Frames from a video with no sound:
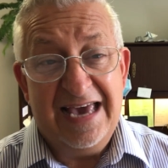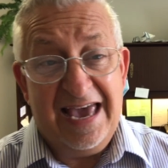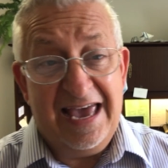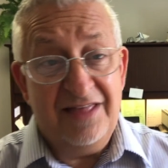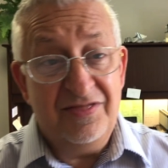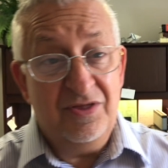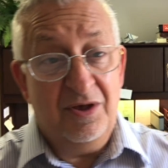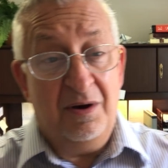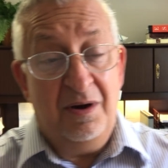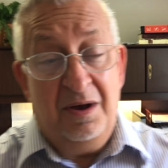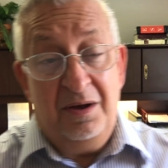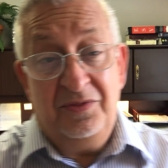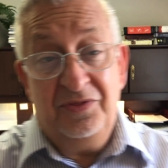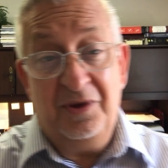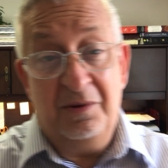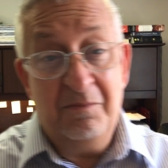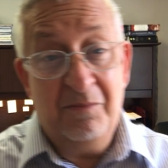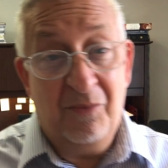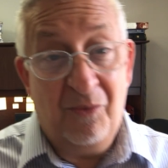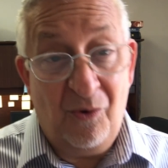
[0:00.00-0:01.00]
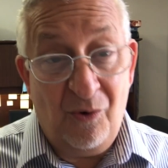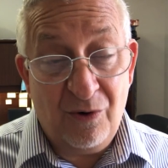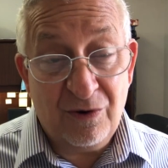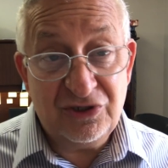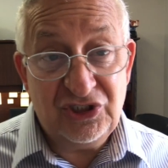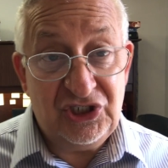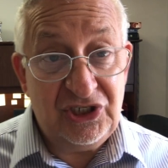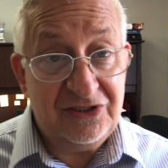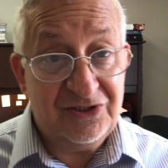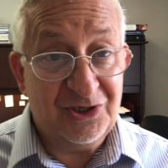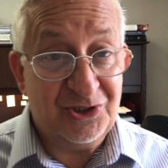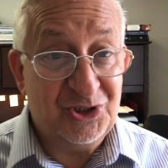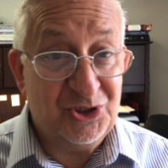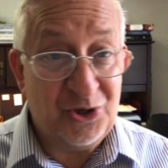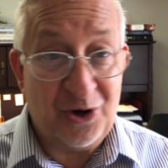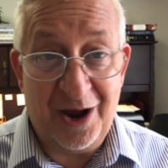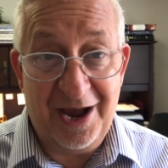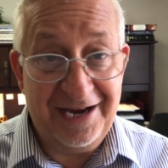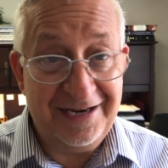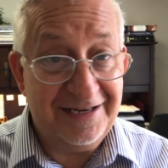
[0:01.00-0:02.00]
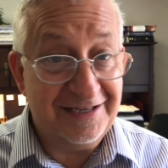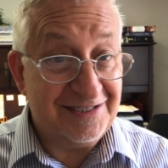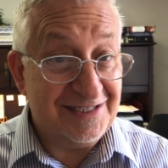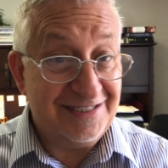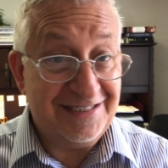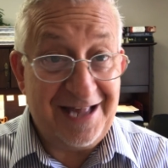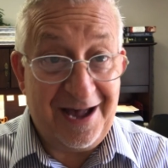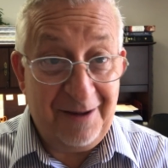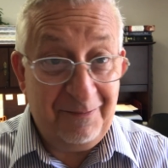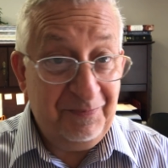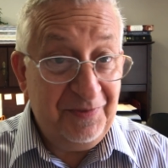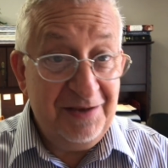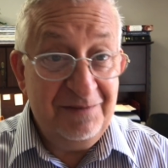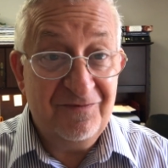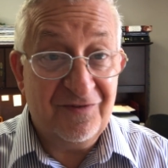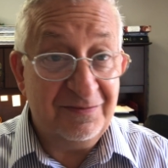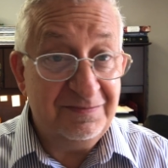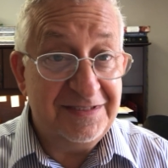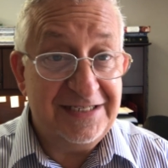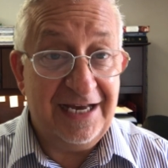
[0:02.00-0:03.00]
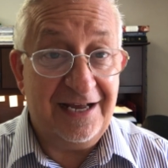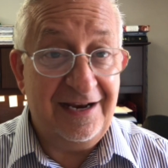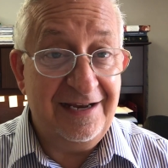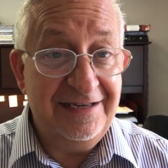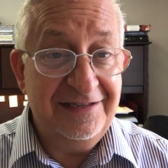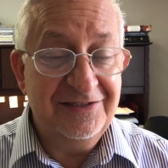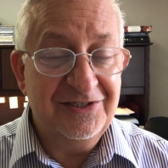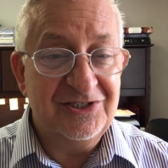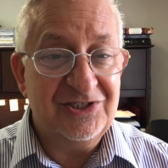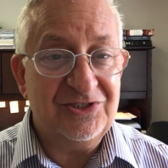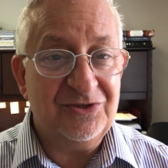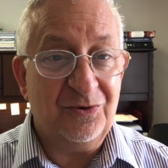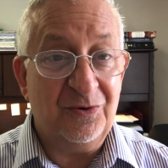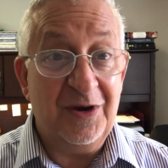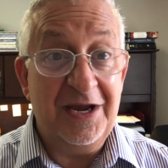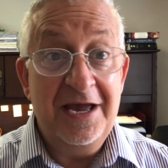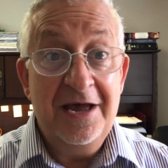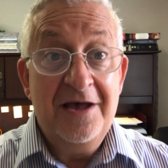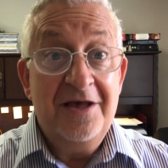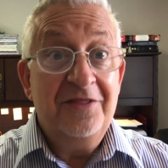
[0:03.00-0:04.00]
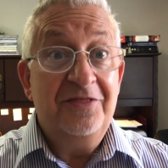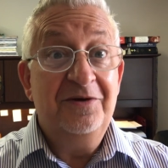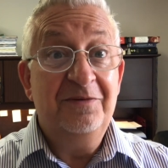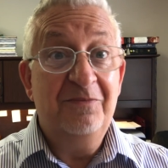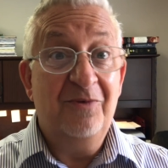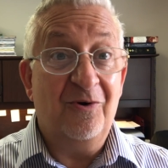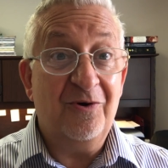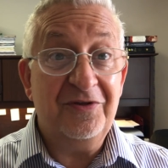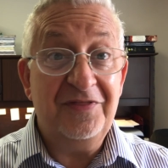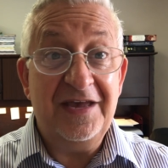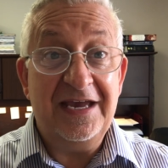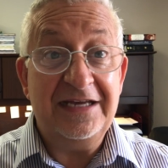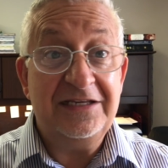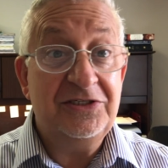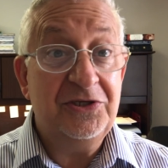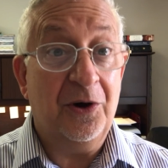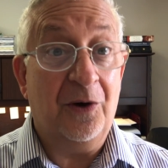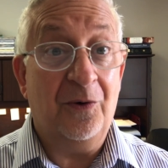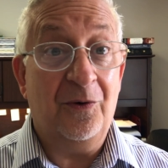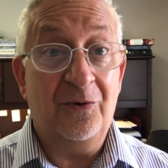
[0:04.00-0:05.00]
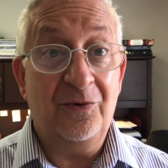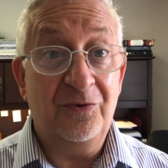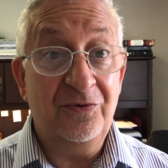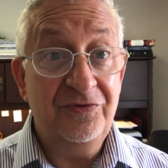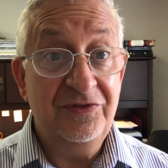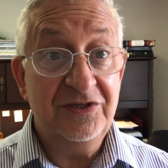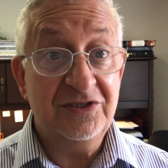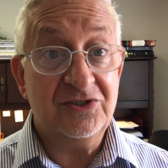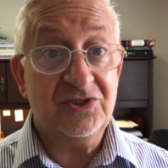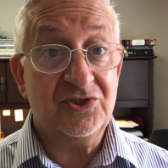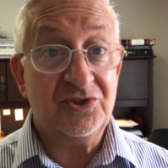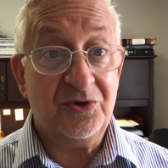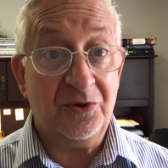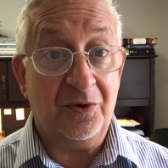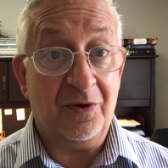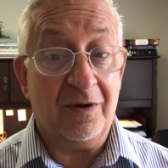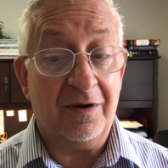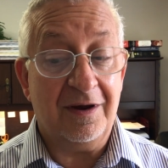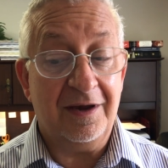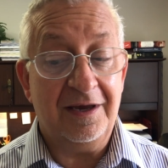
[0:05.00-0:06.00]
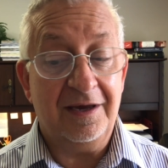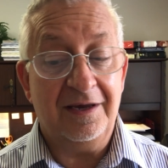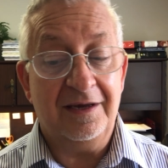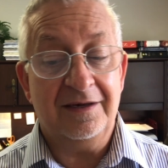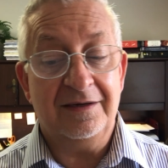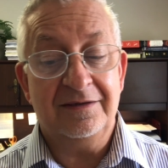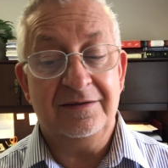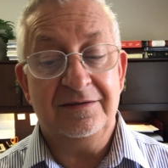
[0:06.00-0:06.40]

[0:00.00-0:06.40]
And the more Jesus tried to stop them from telling the story, the more they told the story.